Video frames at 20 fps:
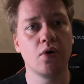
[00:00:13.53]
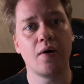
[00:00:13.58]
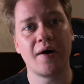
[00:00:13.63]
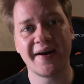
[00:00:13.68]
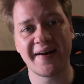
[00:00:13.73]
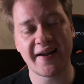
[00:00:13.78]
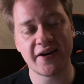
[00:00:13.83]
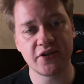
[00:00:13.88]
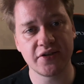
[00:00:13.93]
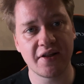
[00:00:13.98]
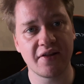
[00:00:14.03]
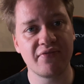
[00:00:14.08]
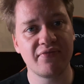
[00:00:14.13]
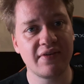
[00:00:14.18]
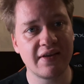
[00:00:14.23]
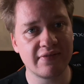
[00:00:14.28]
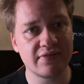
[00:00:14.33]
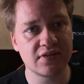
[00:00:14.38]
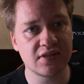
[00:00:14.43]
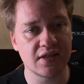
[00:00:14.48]

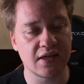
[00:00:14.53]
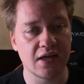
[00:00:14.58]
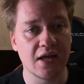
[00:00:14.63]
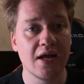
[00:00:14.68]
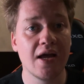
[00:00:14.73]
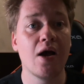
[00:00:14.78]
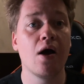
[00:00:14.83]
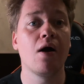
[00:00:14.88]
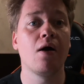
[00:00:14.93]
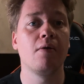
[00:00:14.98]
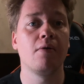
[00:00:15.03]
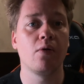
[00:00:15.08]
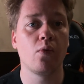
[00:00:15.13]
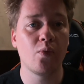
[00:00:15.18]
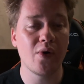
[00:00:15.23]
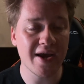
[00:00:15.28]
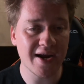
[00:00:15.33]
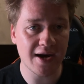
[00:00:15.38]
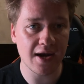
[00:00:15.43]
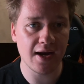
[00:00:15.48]
150
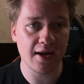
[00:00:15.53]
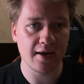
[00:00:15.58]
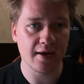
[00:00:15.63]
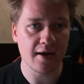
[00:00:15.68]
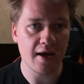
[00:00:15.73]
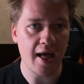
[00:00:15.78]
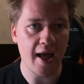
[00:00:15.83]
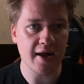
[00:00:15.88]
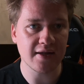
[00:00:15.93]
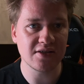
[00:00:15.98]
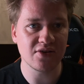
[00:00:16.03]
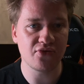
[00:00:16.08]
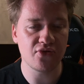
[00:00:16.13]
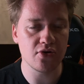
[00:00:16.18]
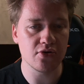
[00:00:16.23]
weekly active